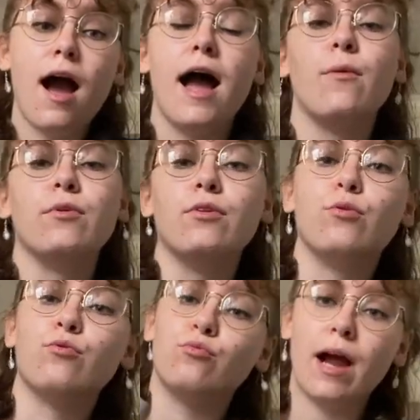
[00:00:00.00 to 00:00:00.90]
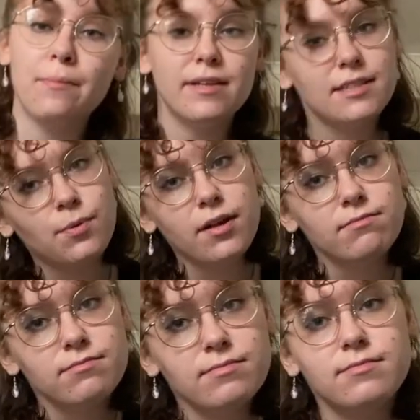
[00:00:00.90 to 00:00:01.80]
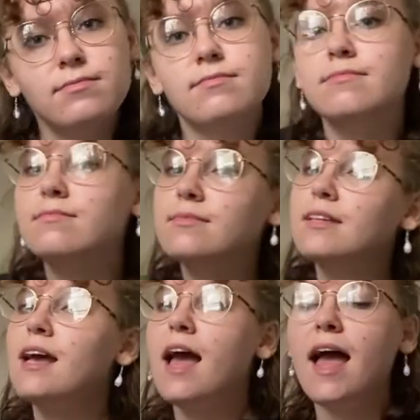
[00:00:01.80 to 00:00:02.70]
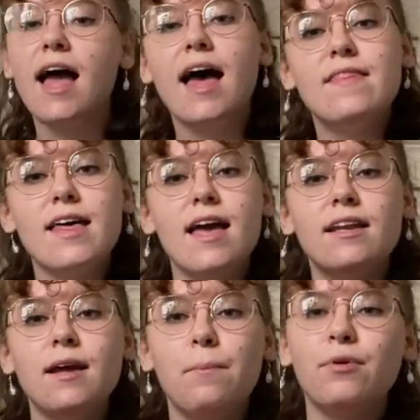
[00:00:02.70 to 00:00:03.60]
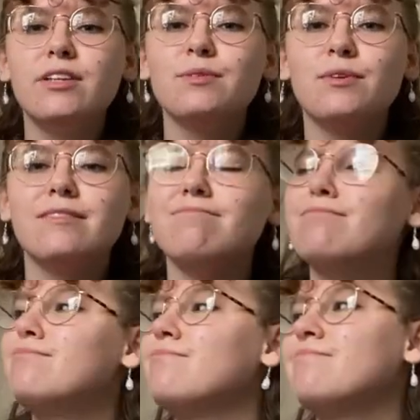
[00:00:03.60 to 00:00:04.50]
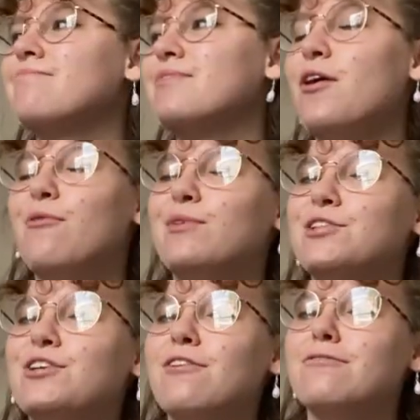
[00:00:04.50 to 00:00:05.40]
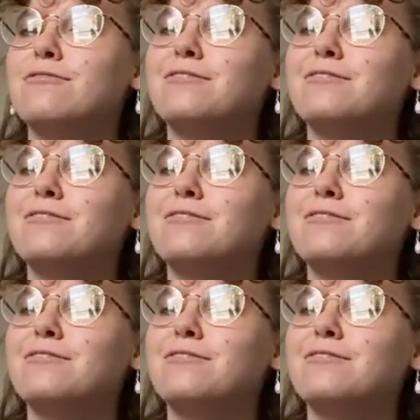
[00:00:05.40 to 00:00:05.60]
I will wrap this one and then put this one on my shelf.